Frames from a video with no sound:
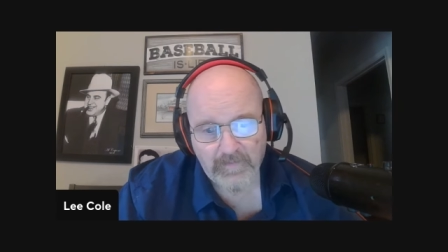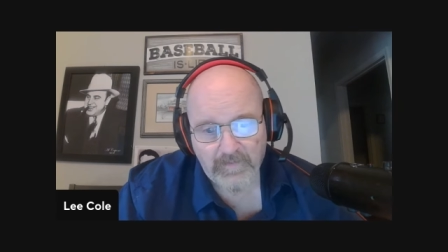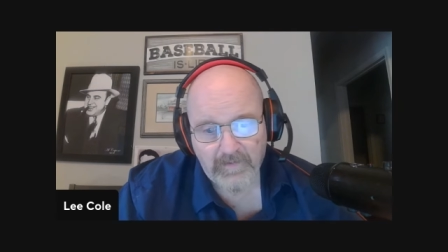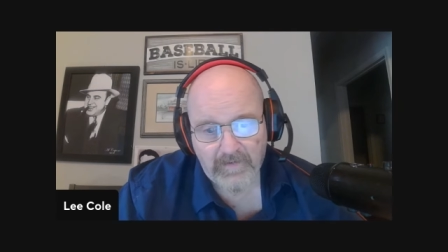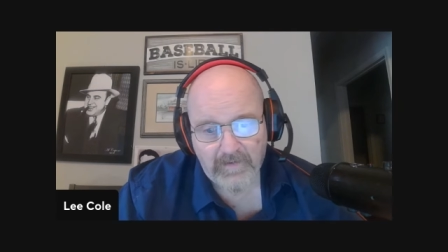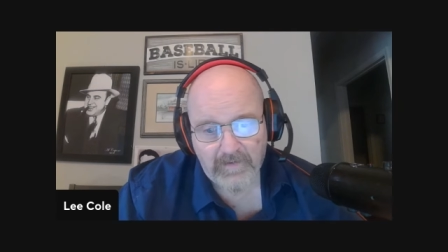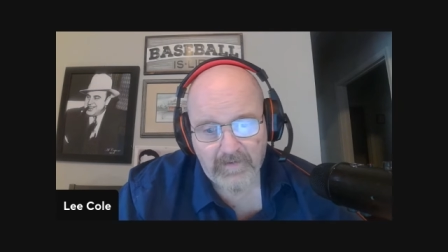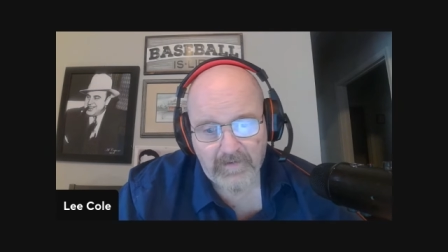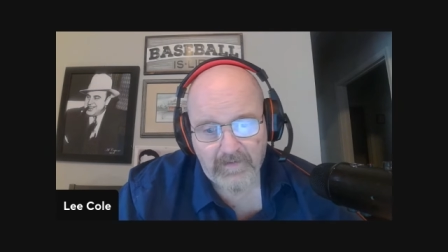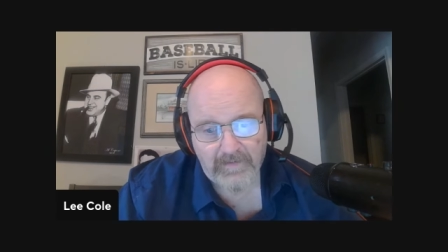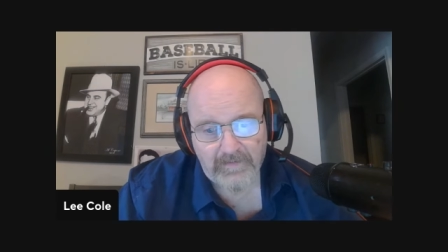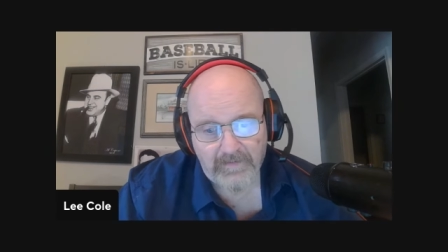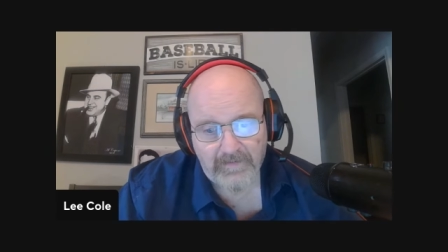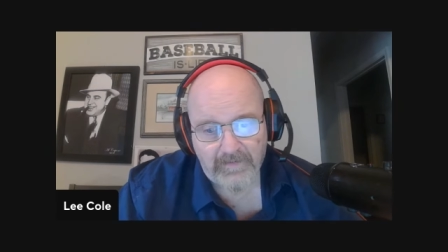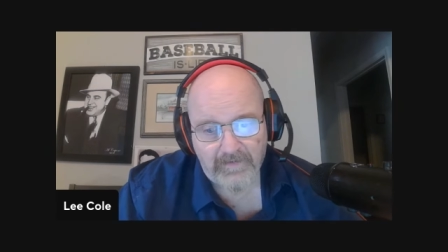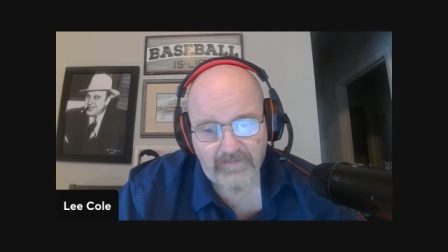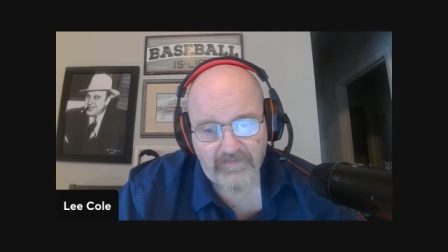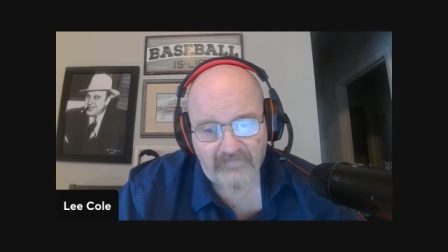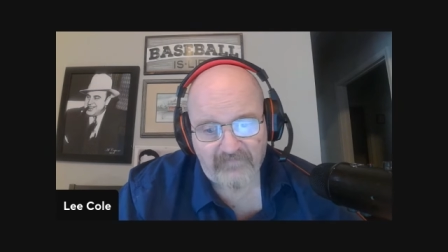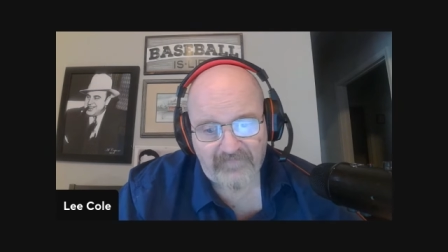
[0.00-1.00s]
And
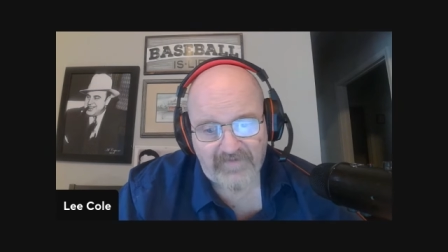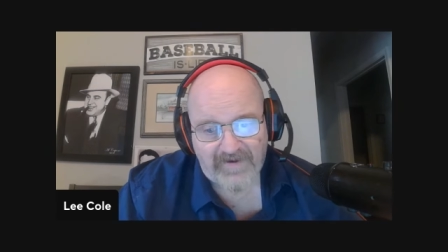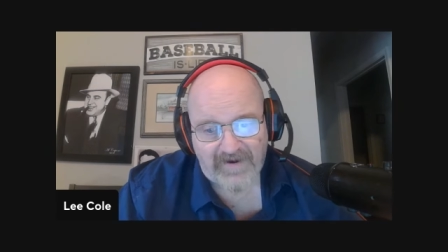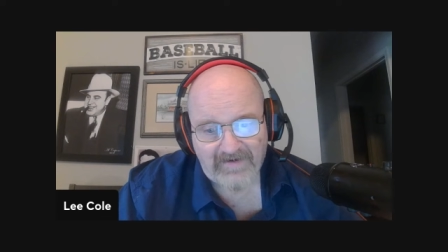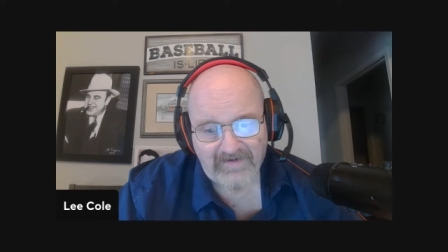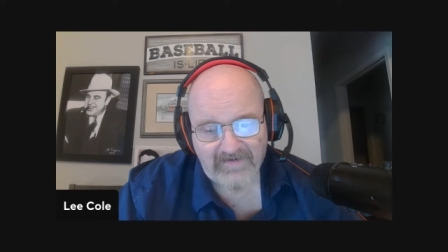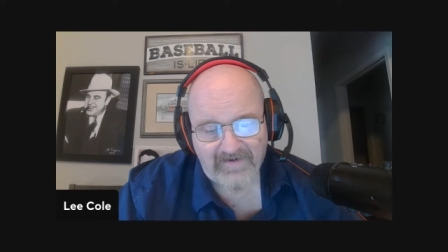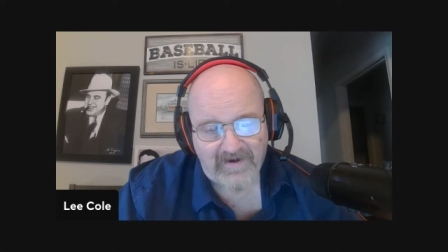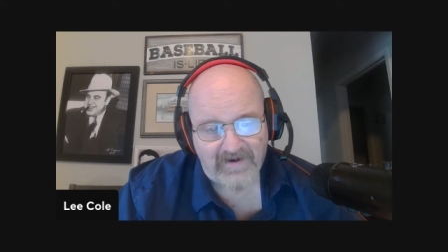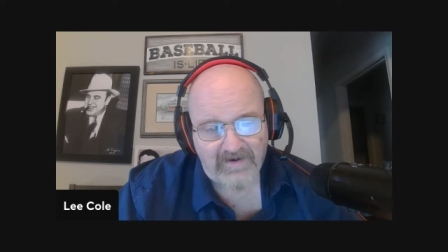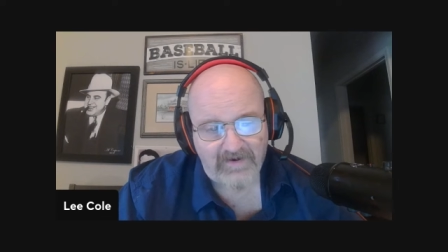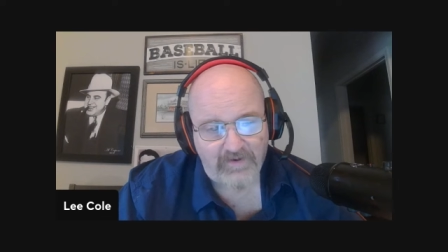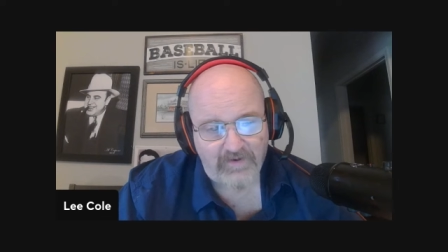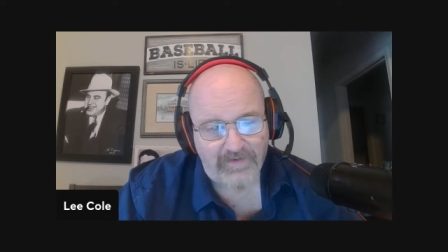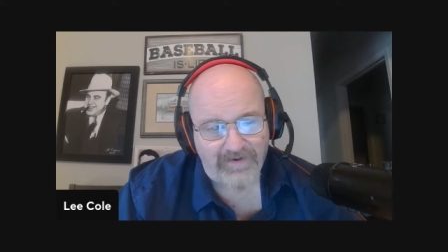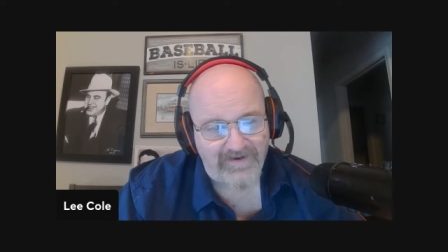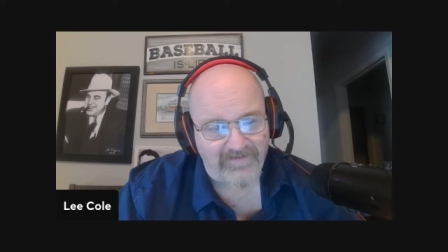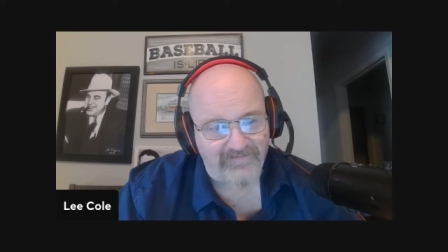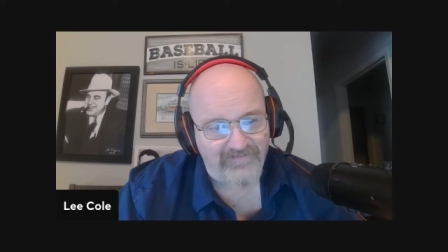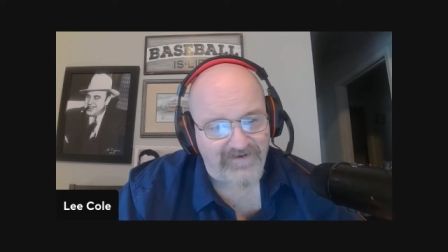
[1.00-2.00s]
uh, the fact that I know
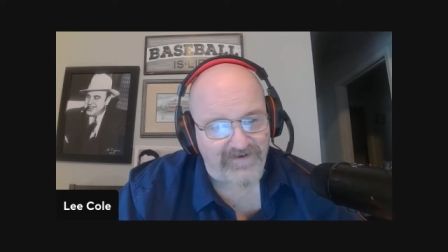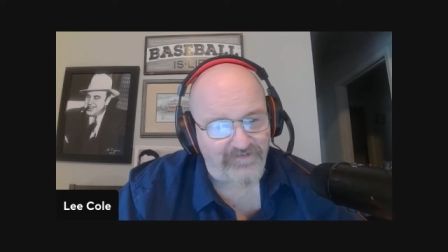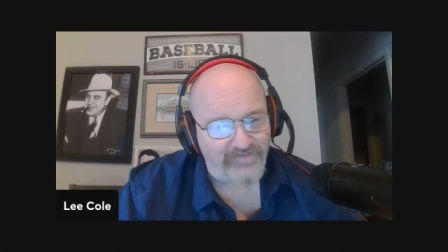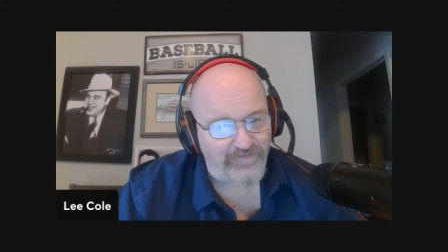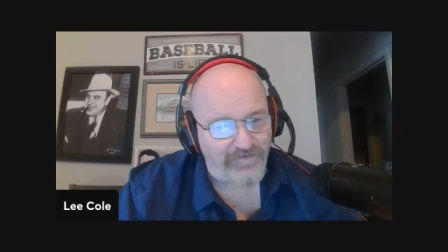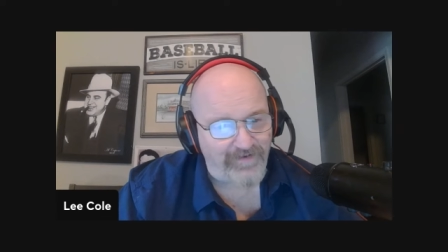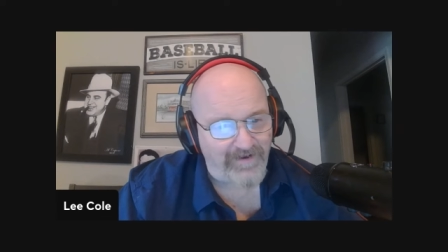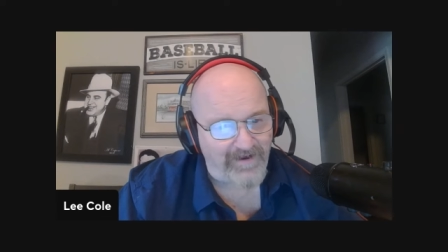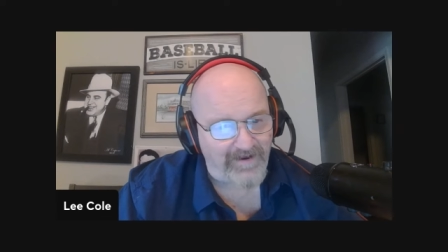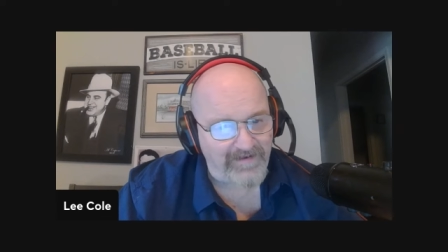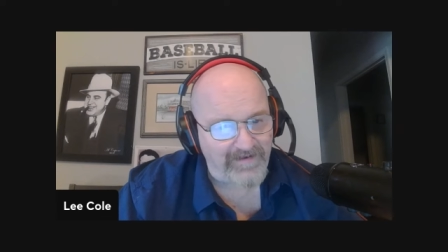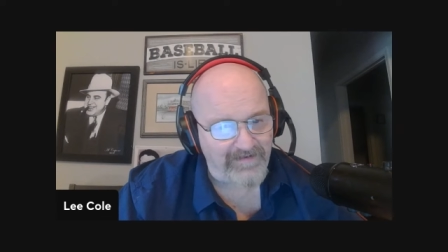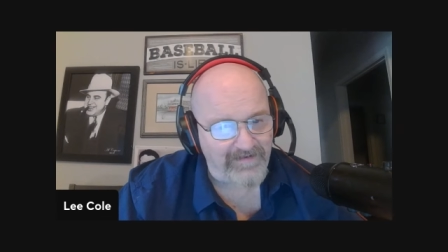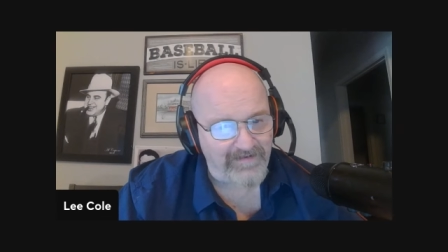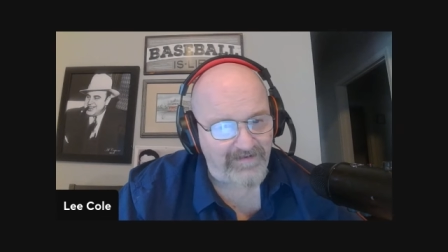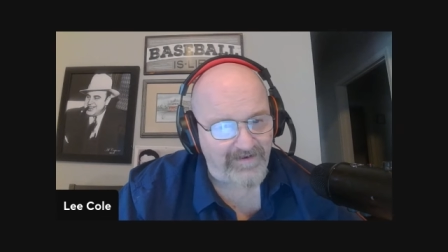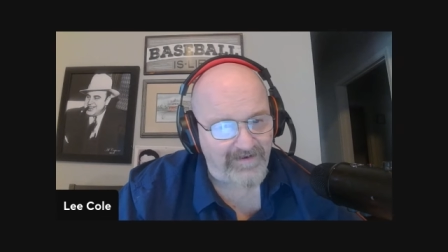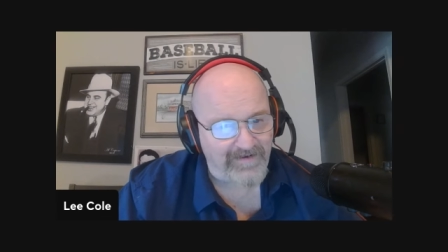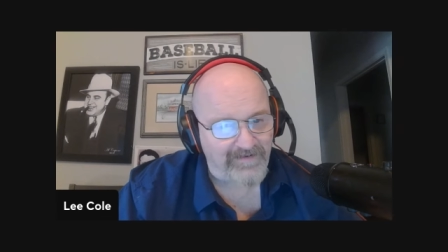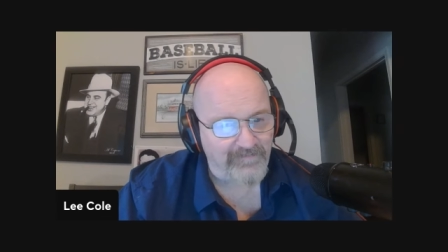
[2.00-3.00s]
I have Angel Gotti
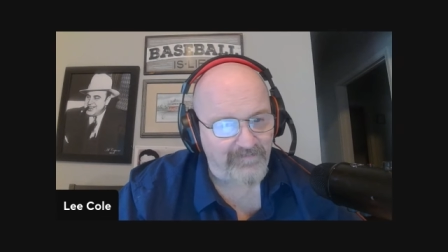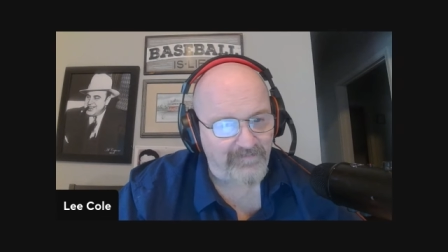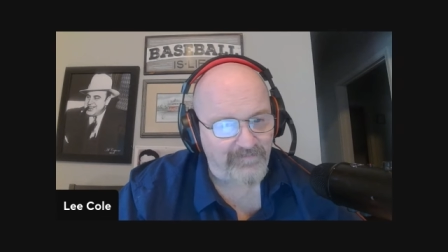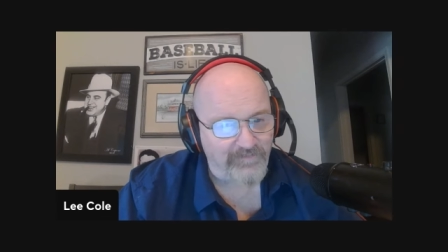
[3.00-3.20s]
and I can